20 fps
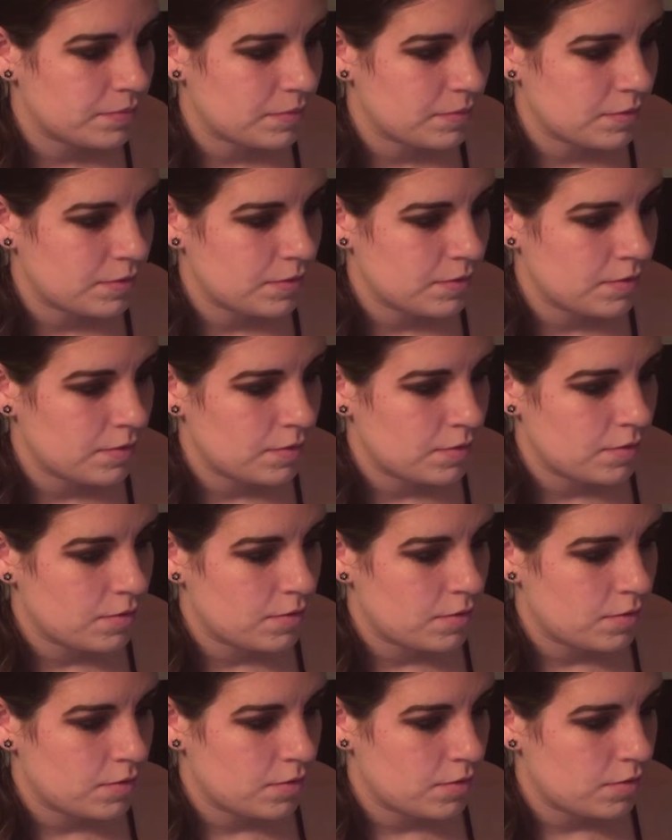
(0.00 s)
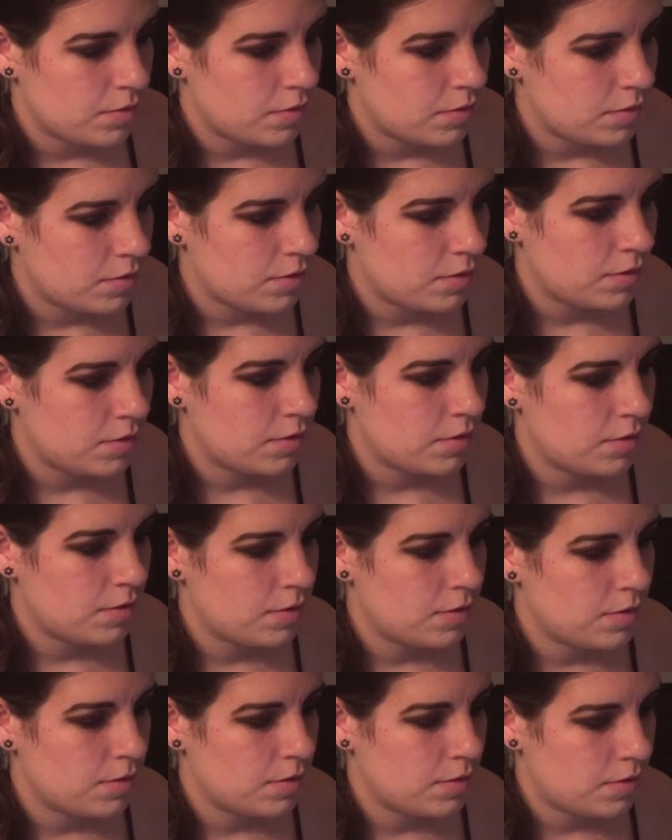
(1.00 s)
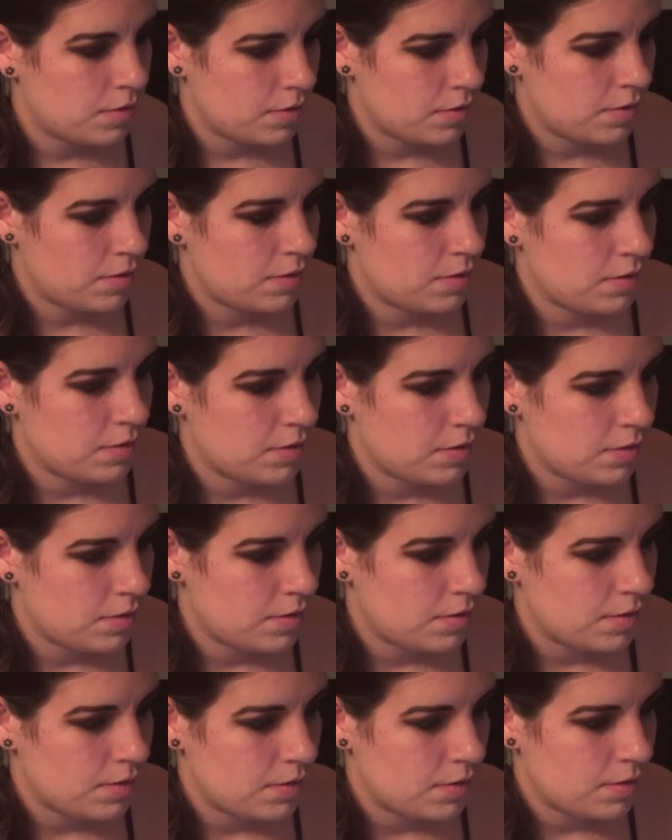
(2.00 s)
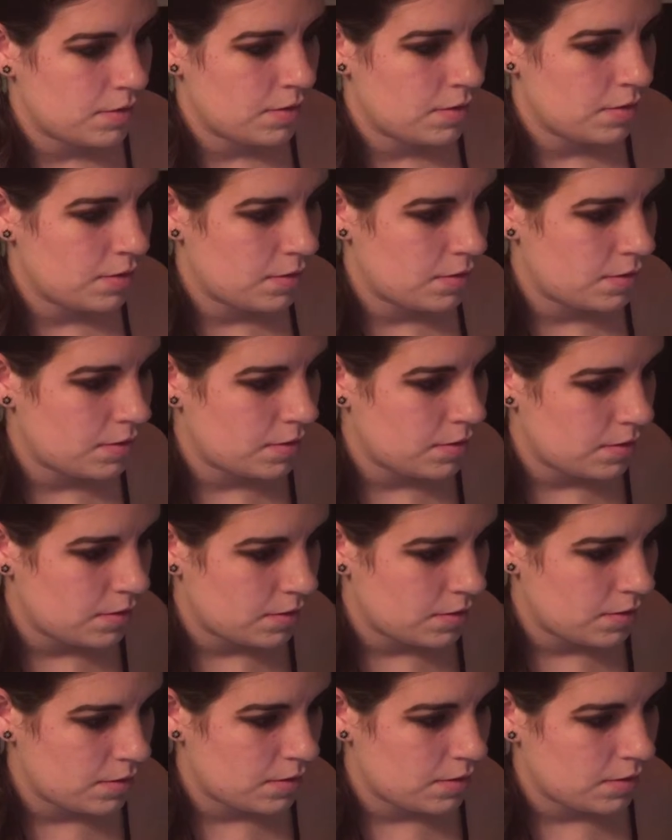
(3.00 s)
Nothing is said.